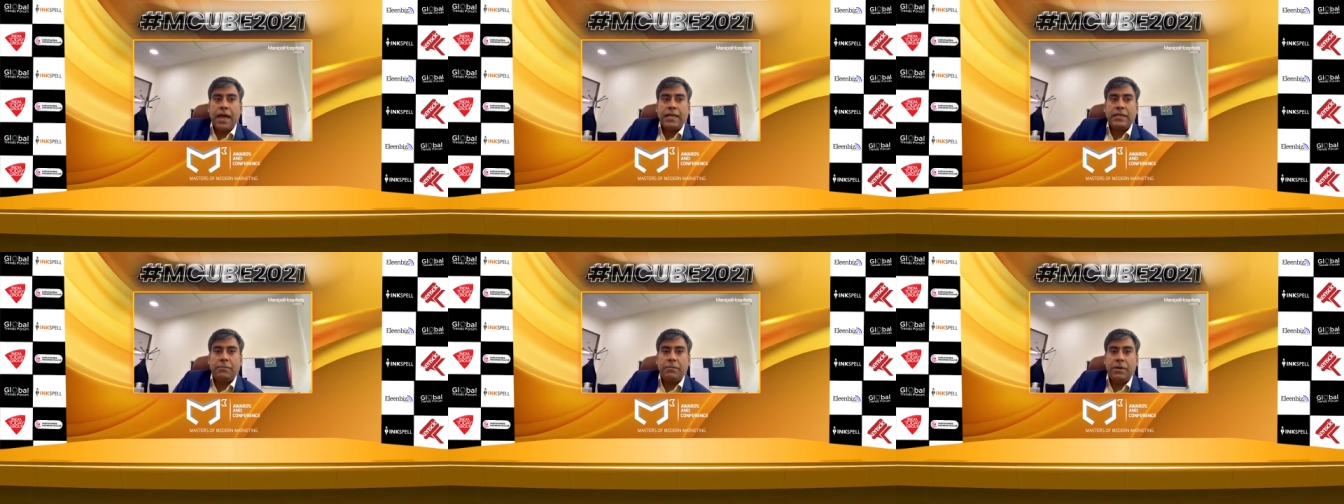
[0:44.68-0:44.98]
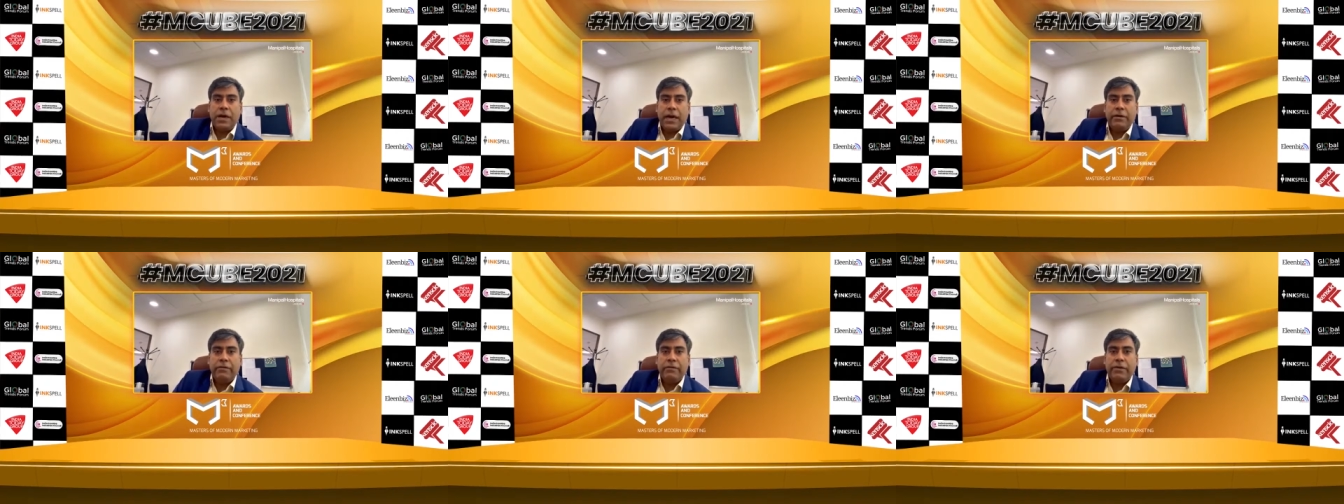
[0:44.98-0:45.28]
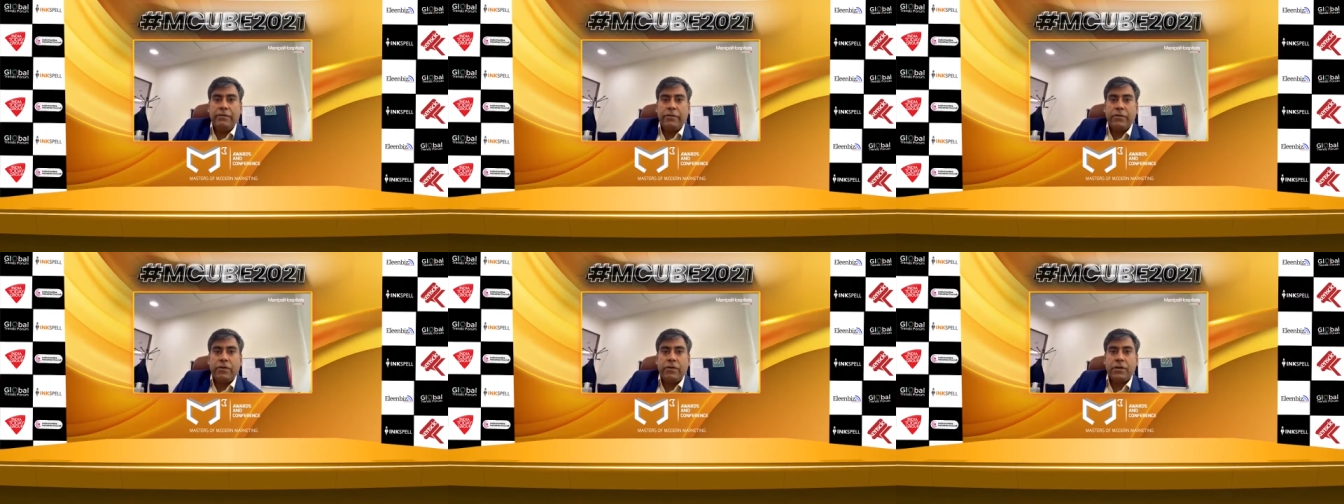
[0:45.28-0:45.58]
As a brand,
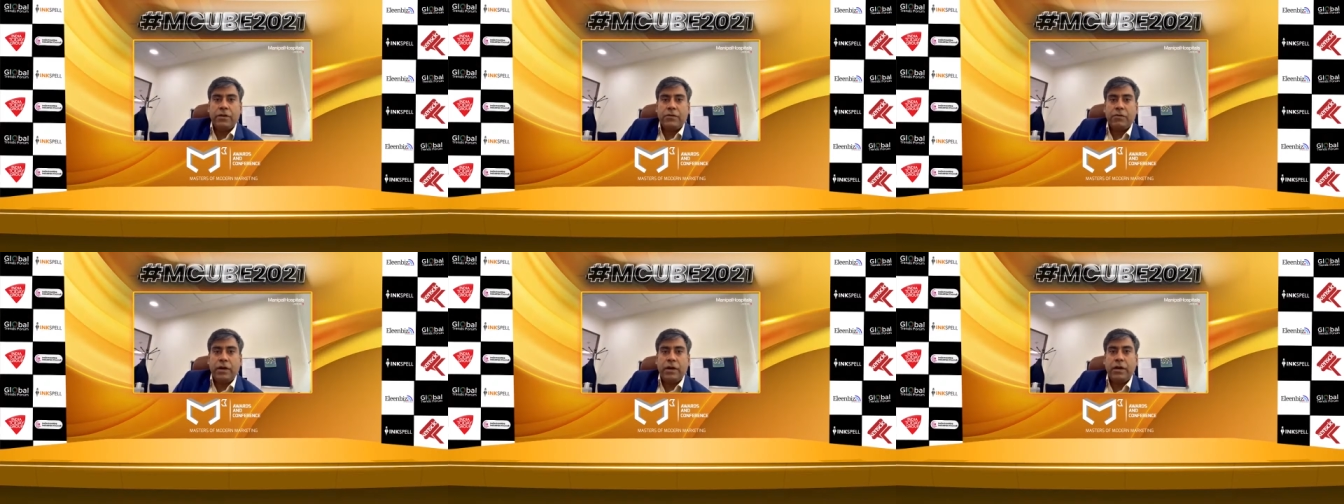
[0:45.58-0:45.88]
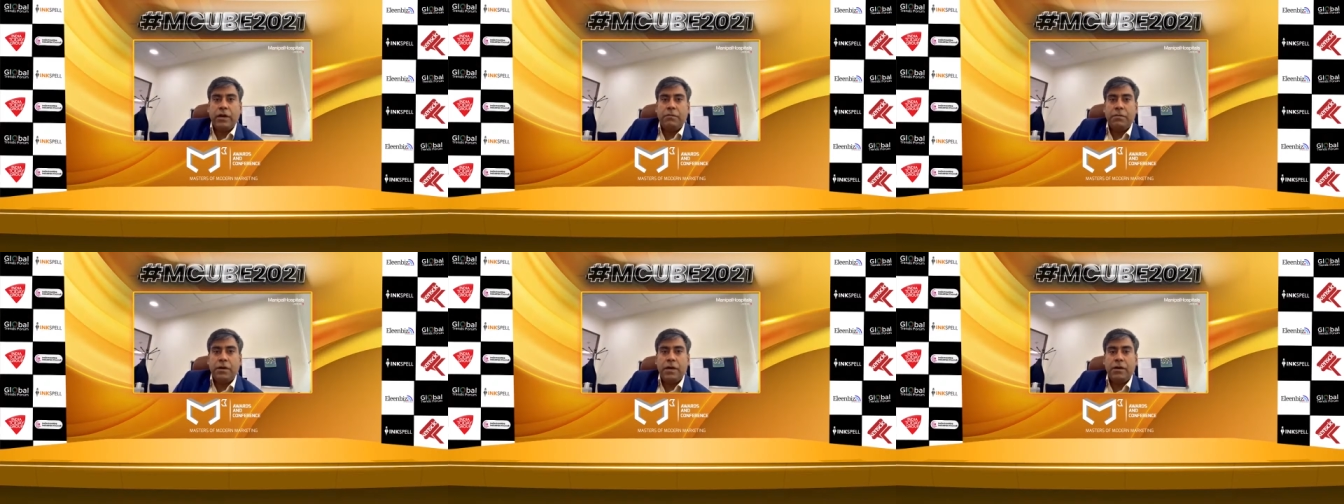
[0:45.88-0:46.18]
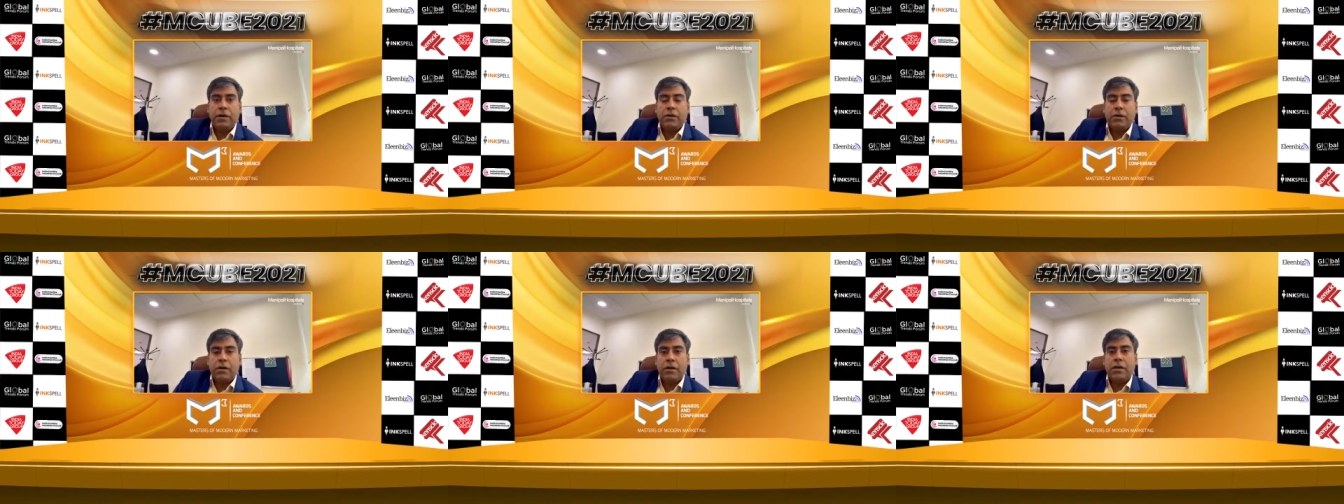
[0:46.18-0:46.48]
we focus quite a
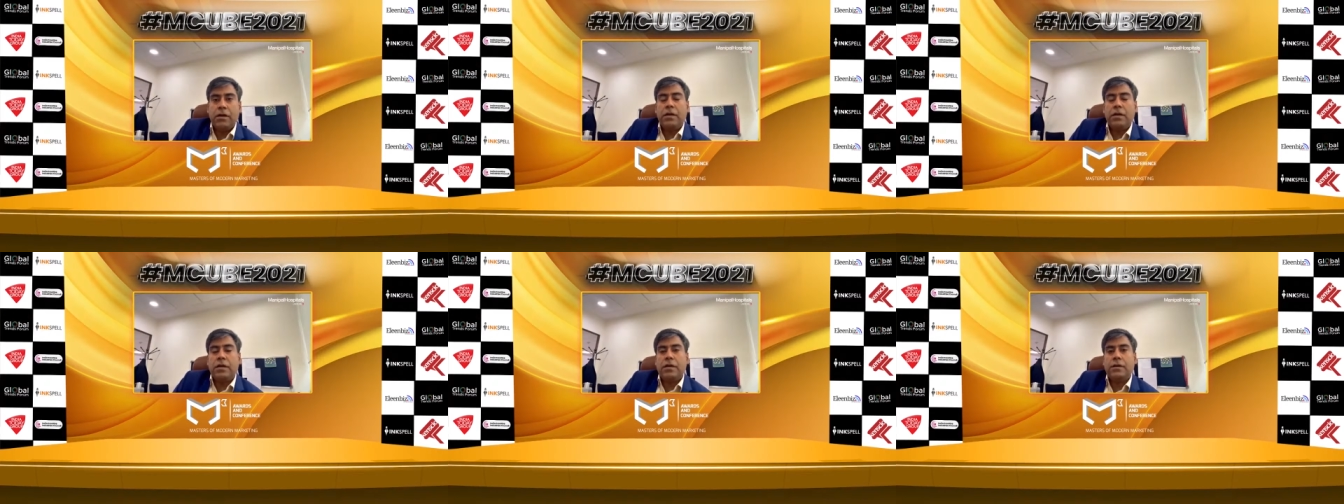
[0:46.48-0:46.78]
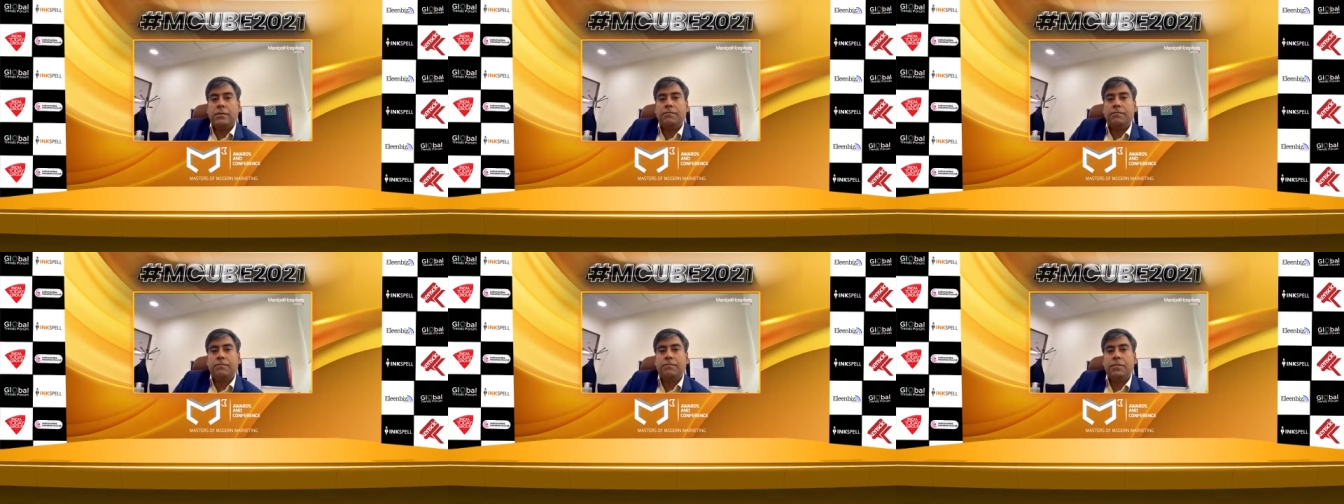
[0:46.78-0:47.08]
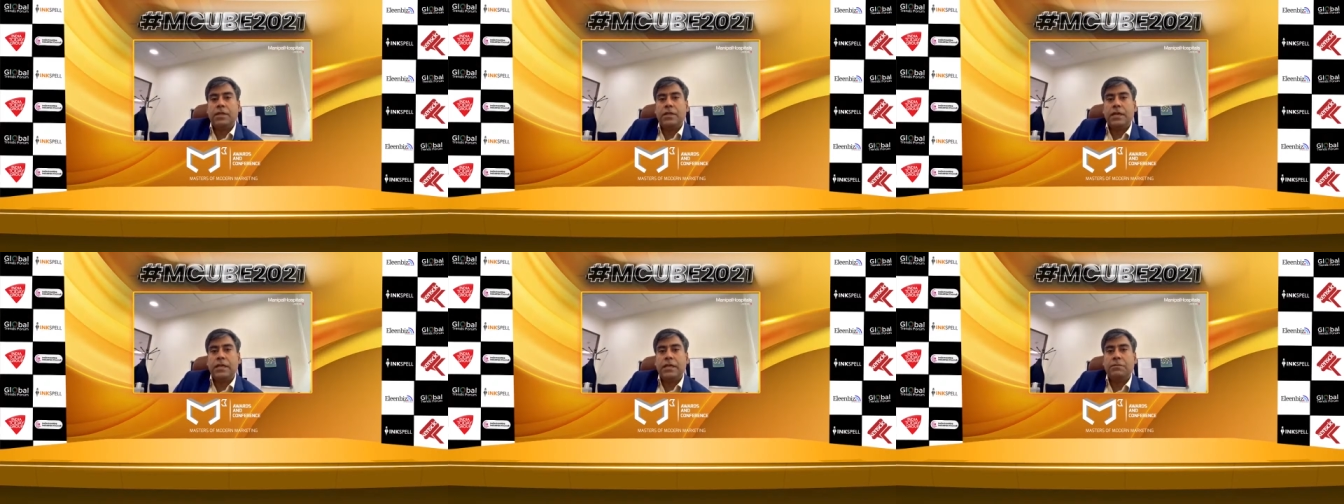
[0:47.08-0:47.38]
bit on uh,
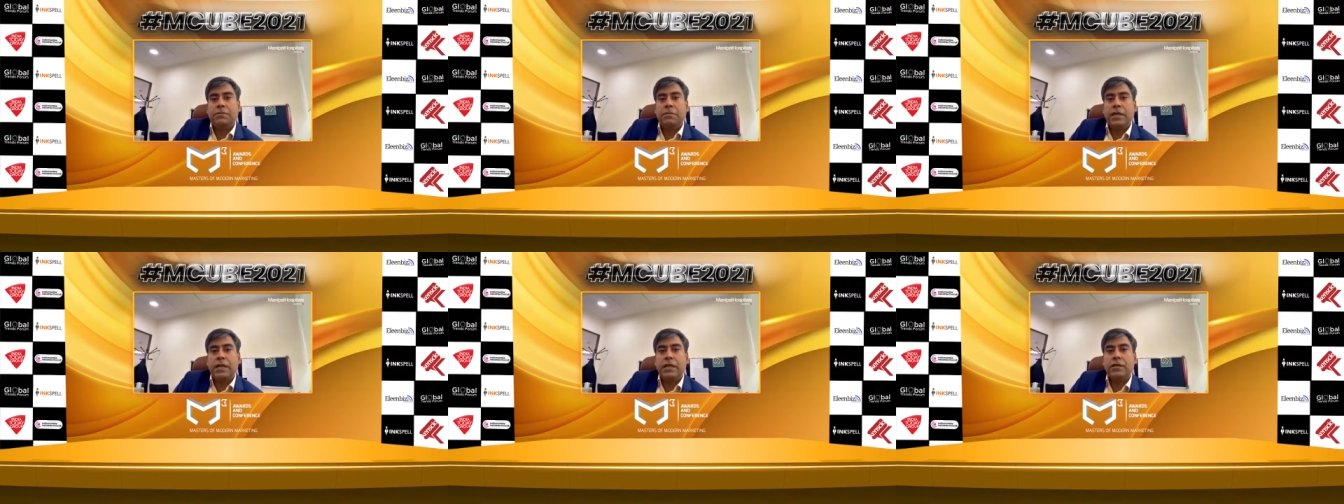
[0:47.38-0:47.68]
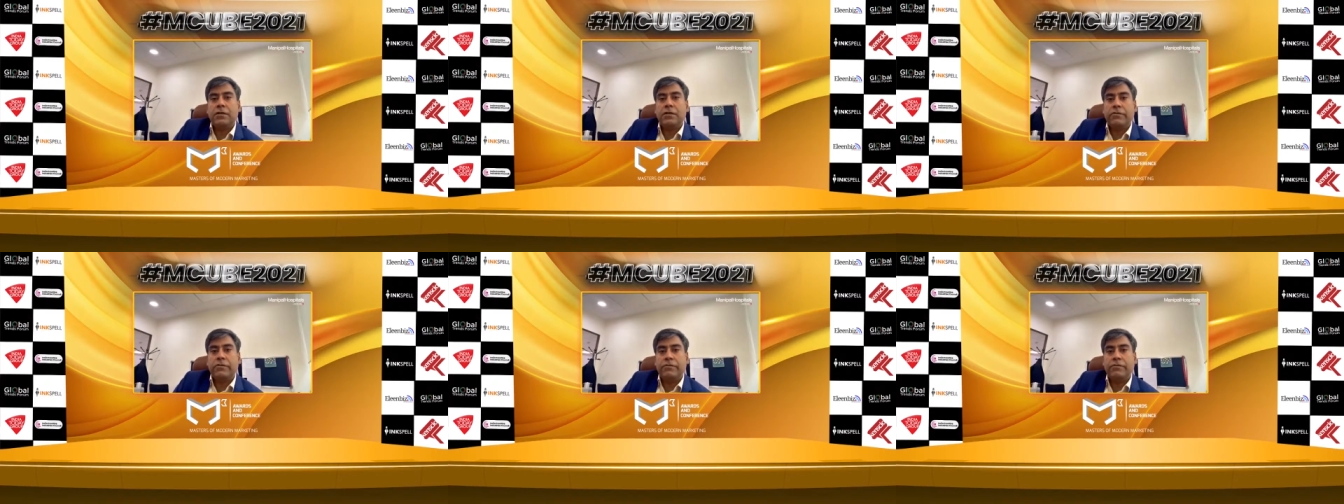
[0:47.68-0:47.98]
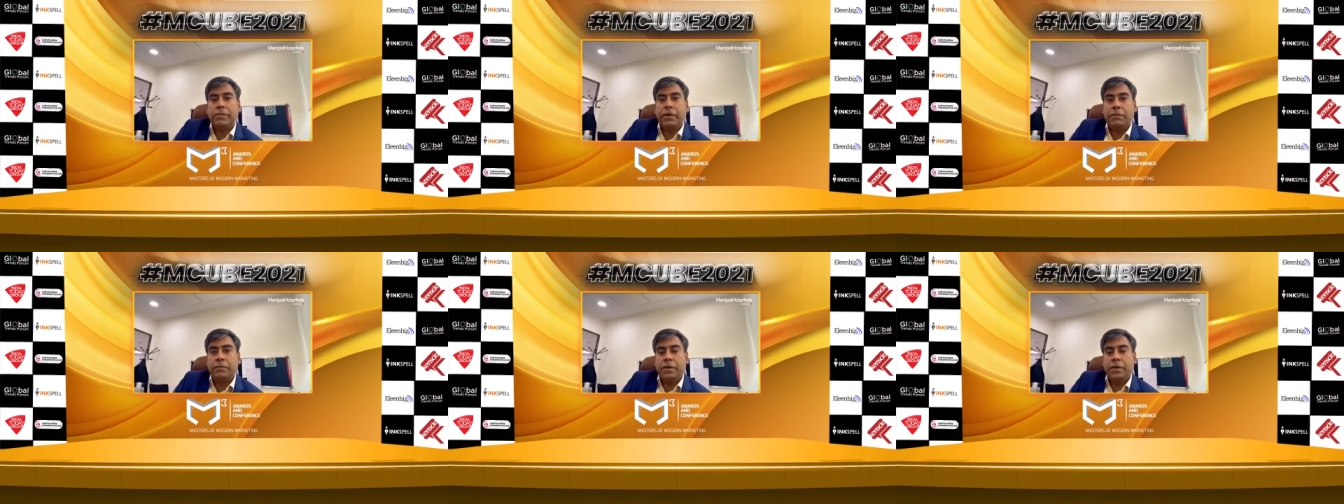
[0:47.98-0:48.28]
the experience of
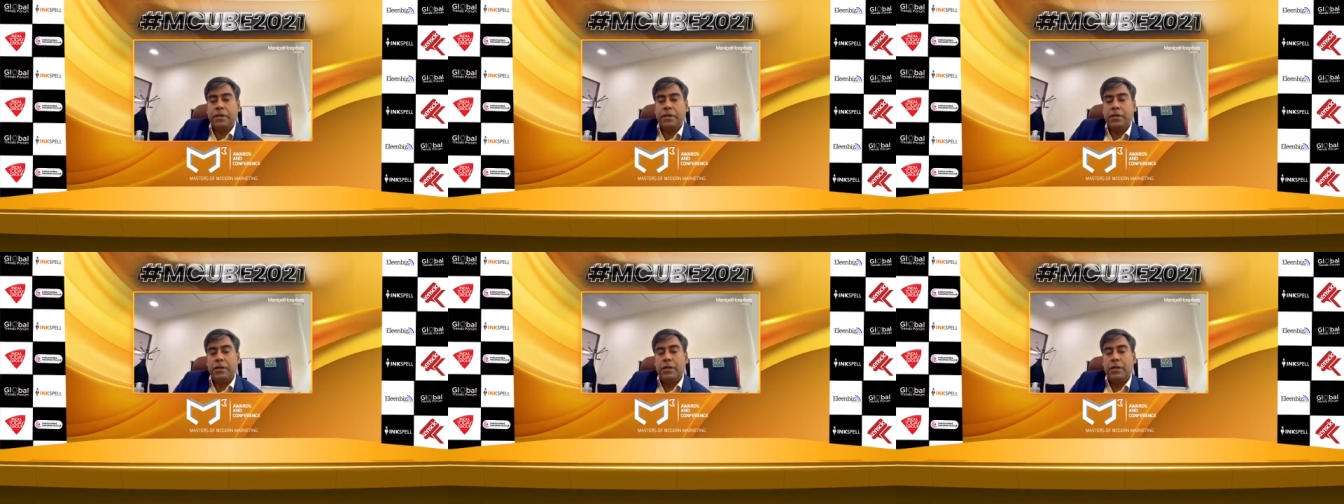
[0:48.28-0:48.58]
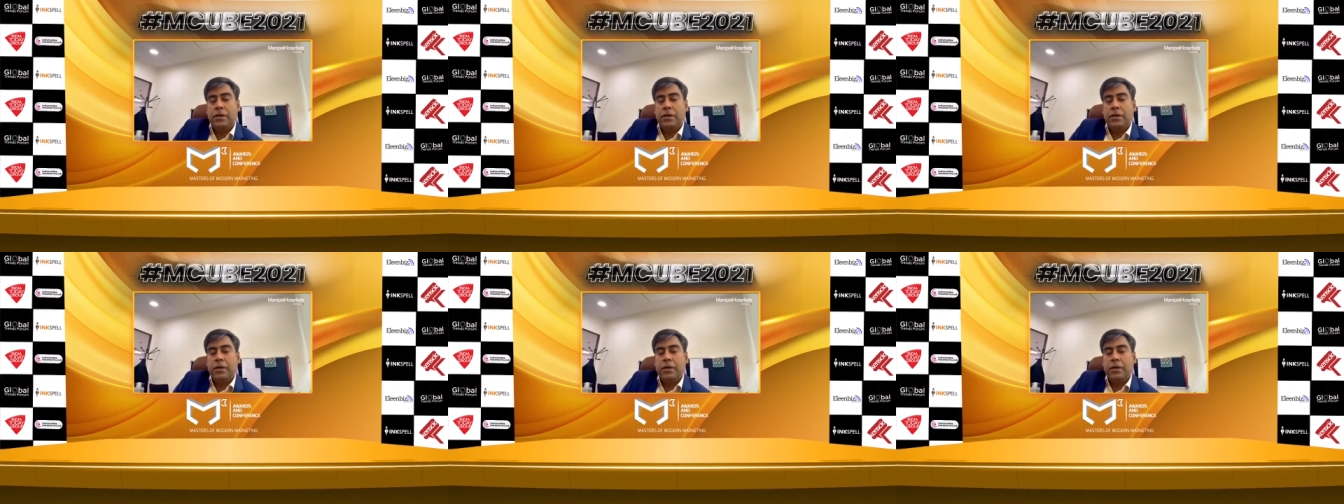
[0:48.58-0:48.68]
people